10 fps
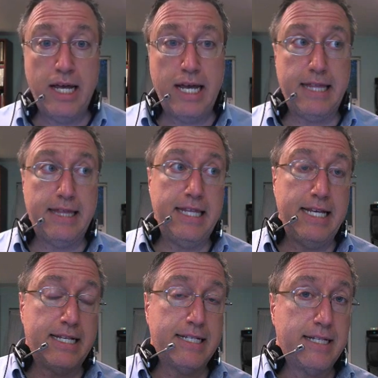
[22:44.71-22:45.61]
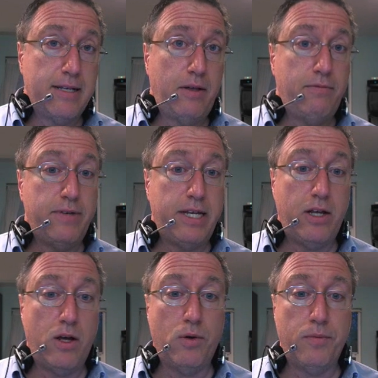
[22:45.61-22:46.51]
in this
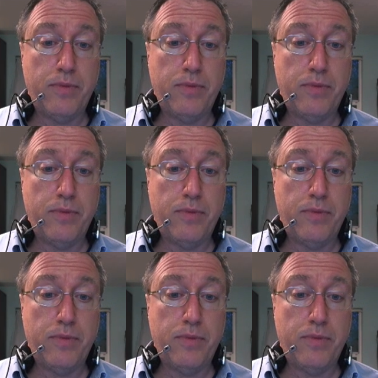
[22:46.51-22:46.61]
video.